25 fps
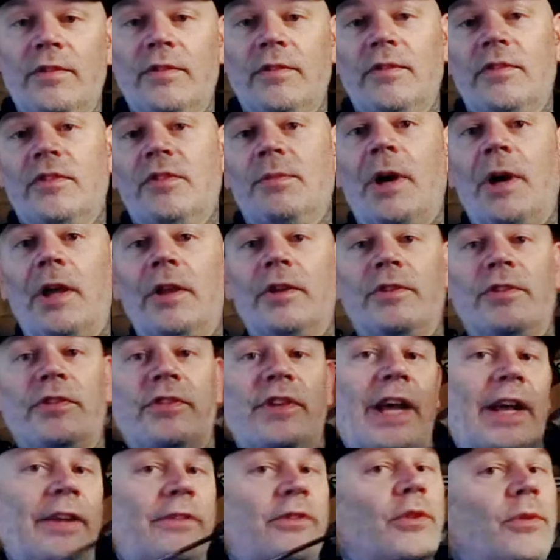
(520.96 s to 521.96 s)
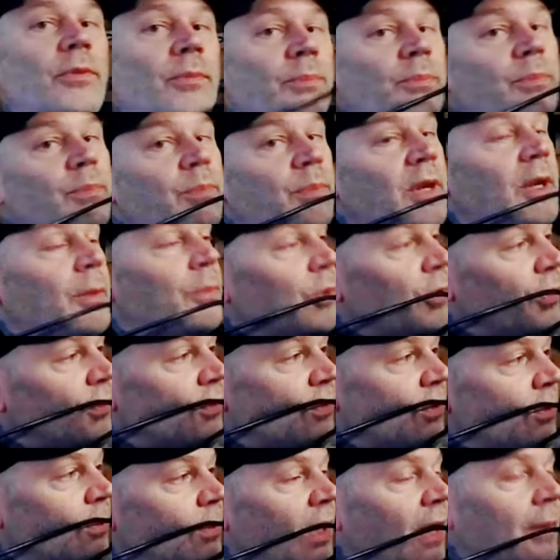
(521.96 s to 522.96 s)
smaller stature people
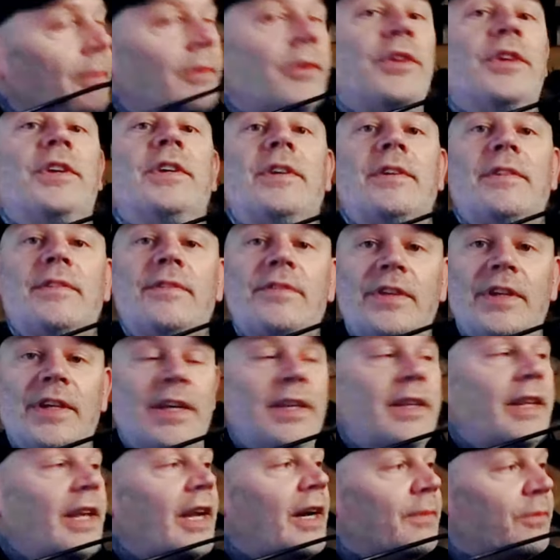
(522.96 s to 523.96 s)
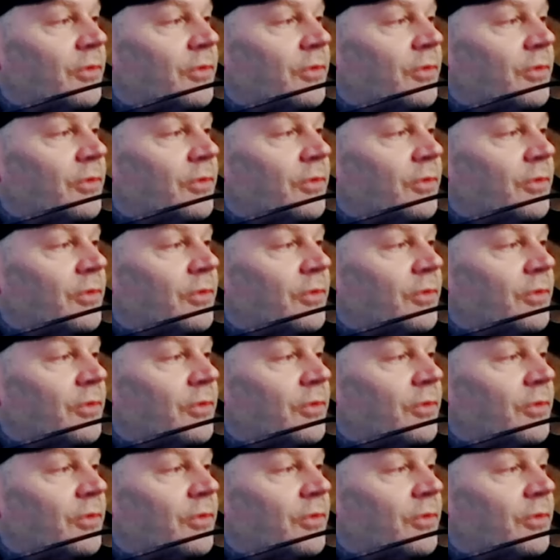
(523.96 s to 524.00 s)
to be able to to get that up,